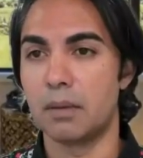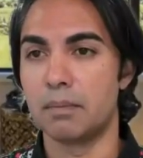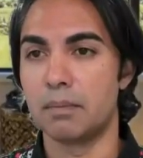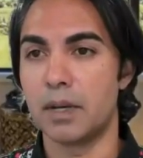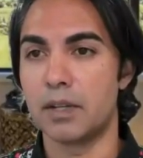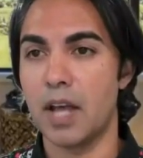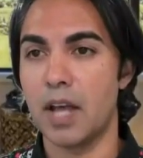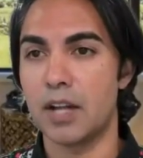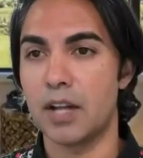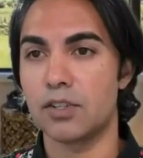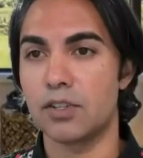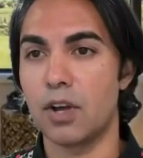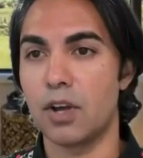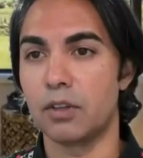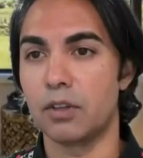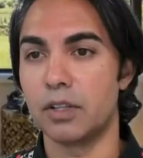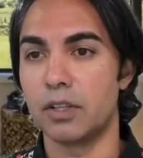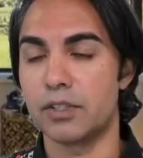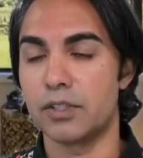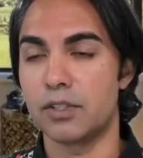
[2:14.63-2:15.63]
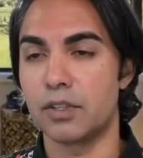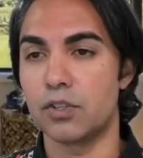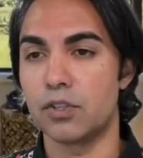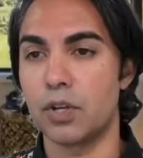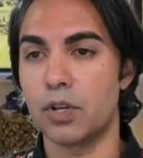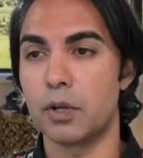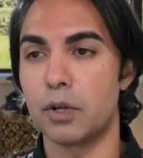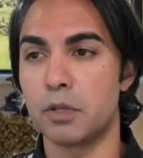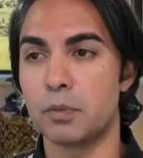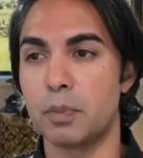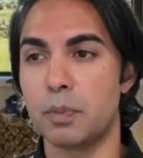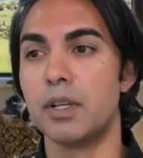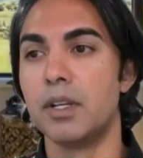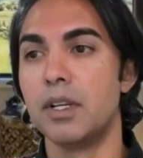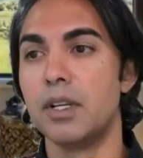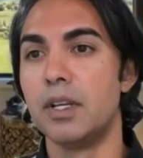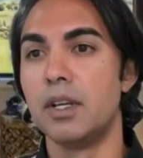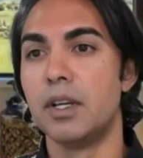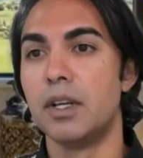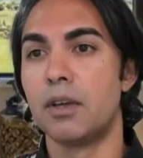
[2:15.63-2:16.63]
attach all the links in the show notes, but
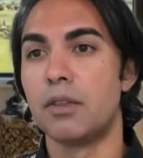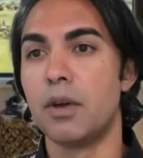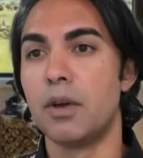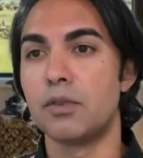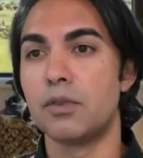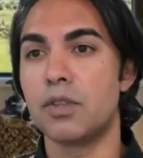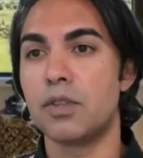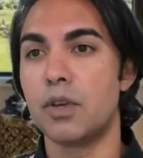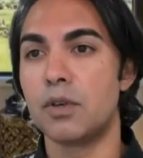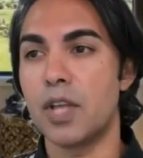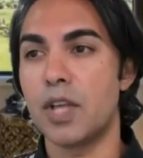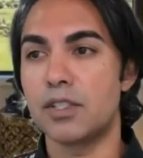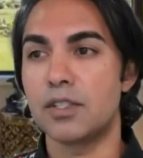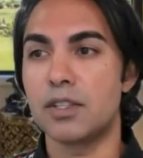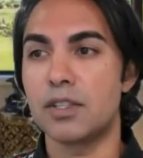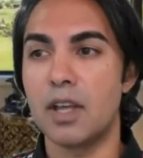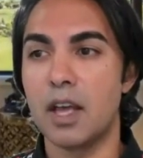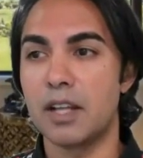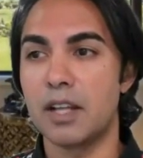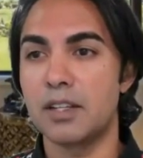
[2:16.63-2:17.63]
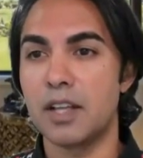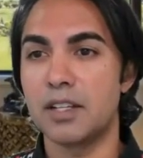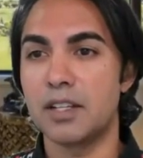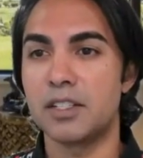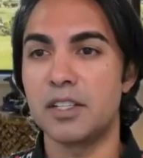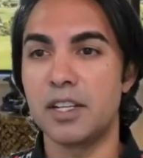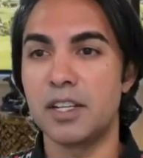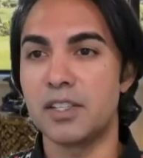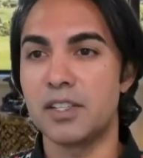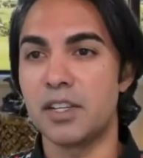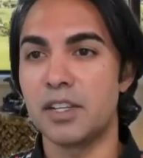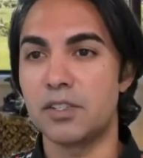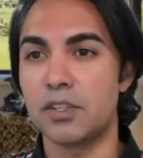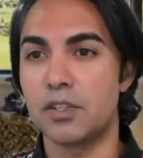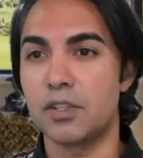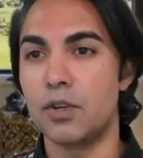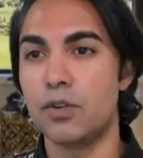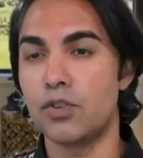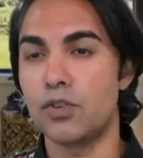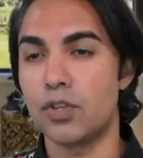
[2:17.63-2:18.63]
those entities and
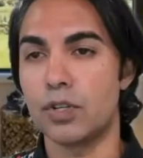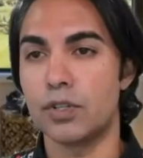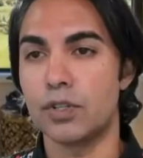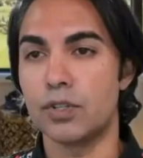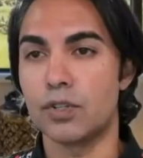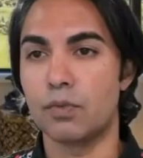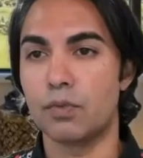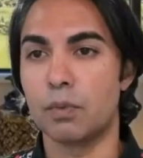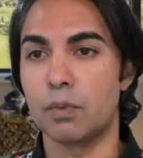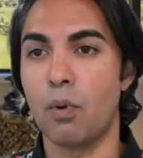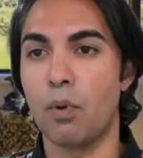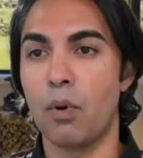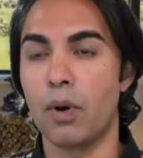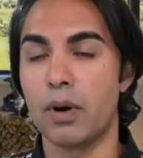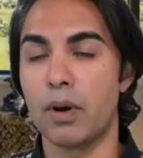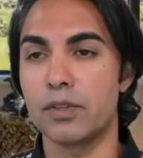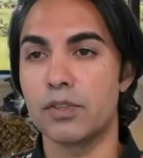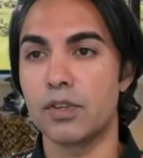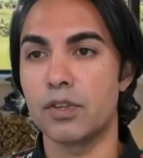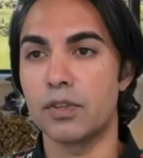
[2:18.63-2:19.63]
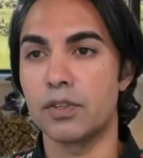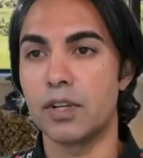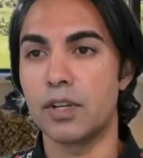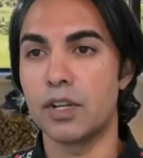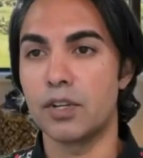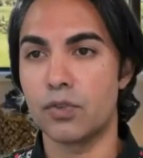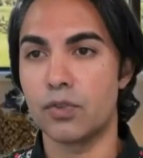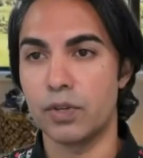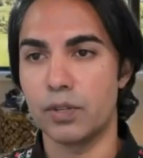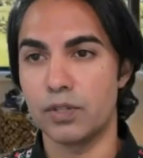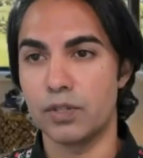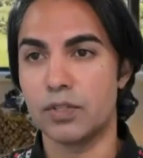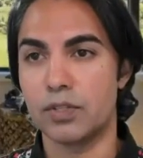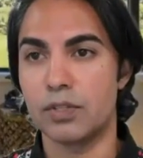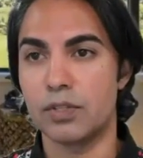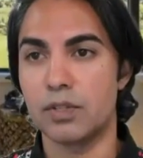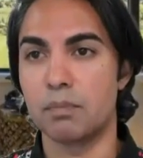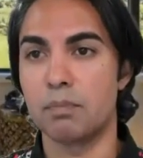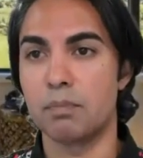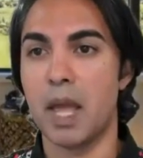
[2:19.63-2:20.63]
institutions report certain
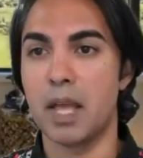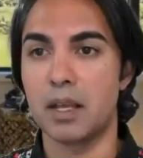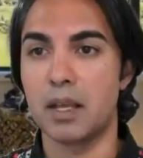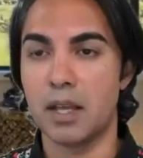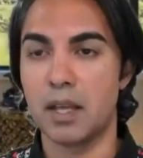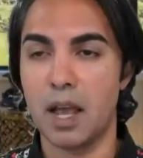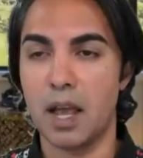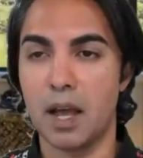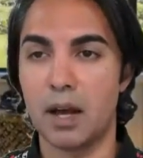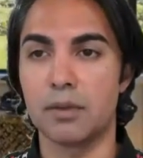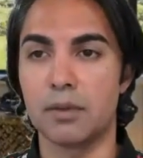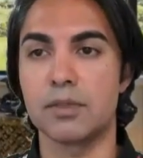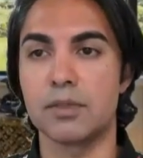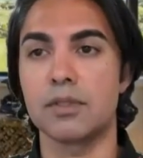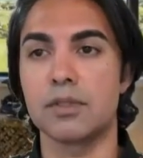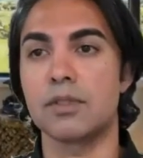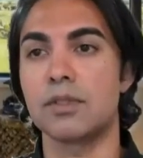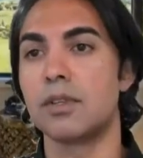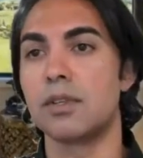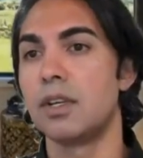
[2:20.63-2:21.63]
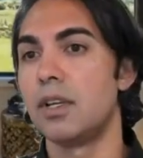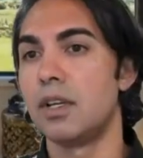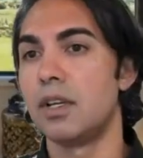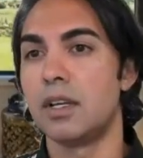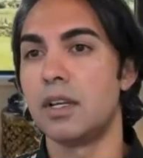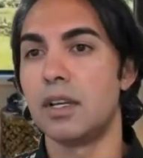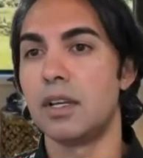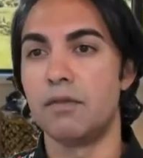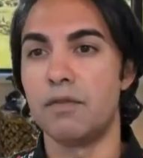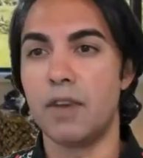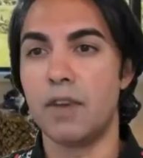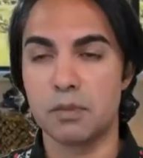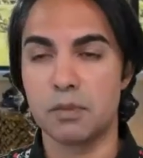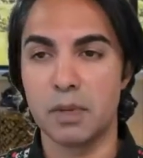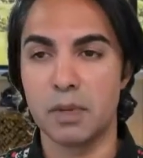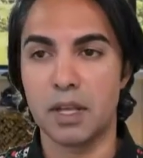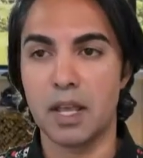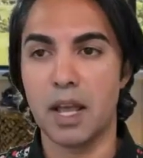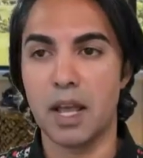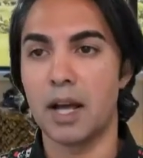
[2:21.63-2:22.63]
interests, bank accounts,
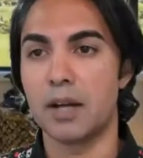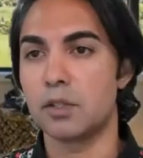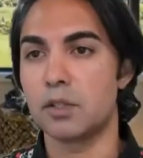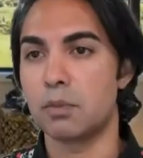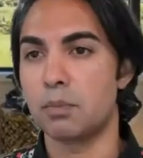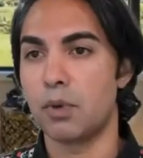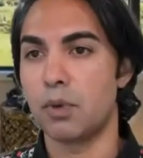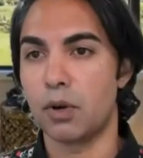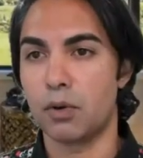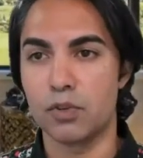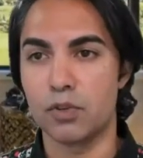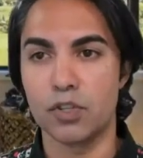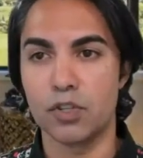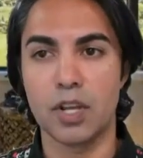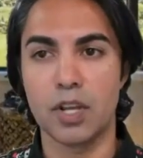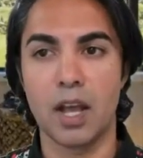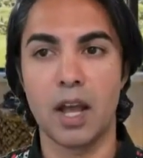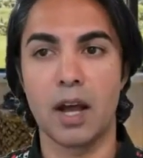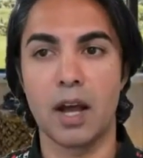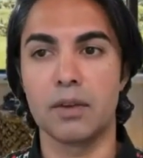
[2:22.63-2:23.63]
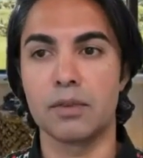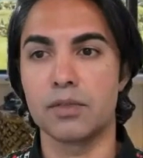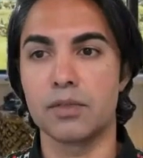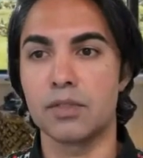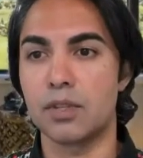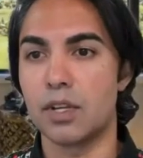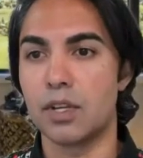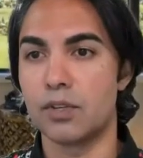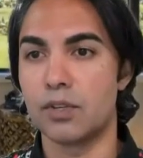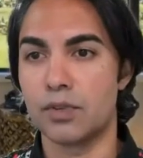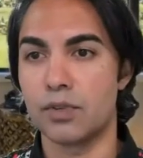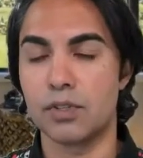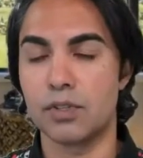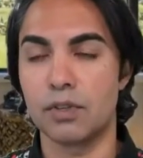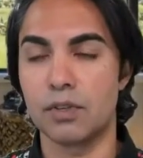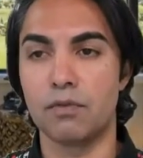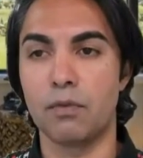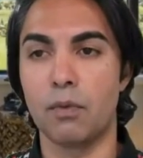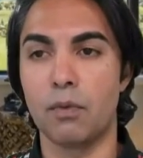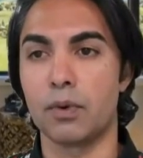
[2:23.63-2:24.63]
investment accounts, brokerage accounts,
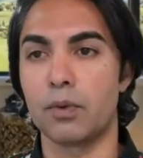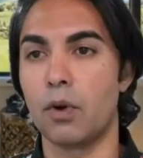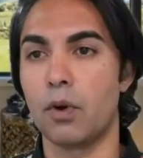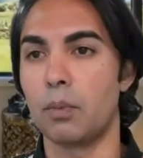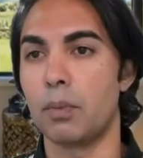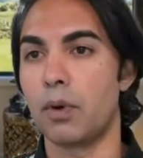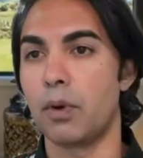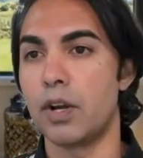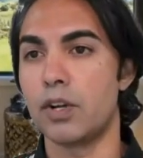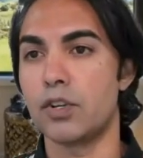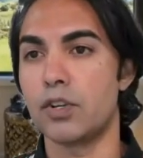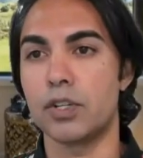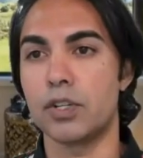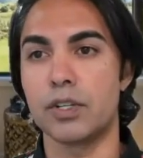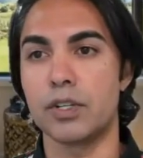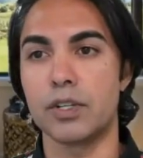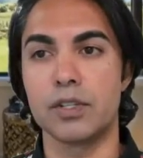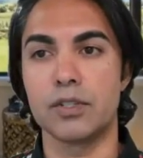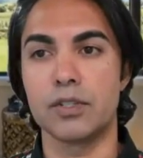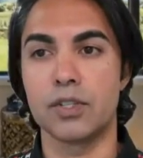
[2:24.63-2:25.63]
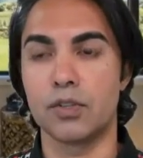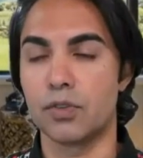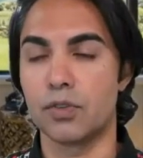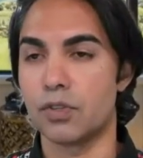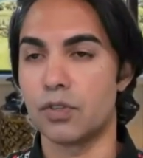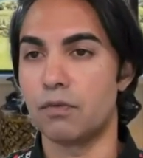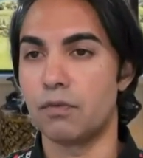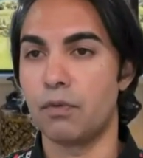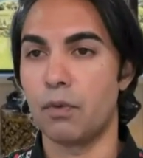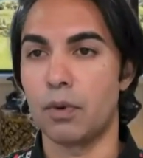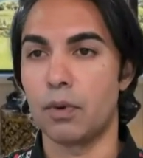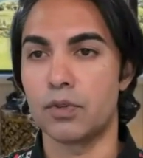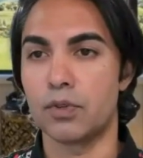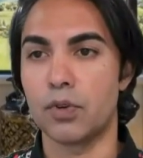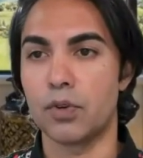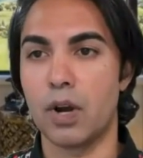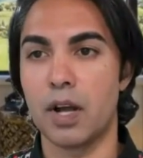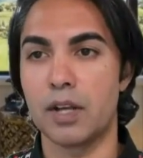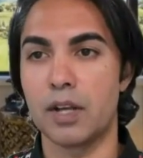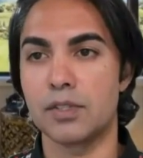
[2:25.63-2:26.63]
interest in foreign corporations, interest in foreign
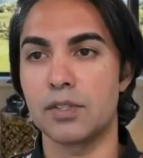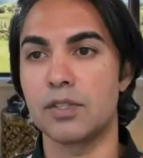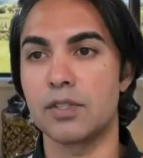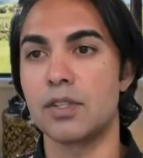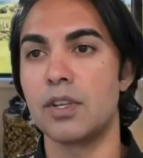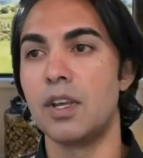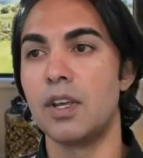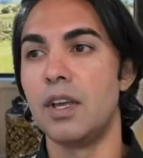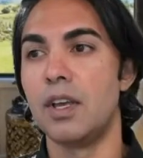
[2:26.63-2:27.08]
trusts.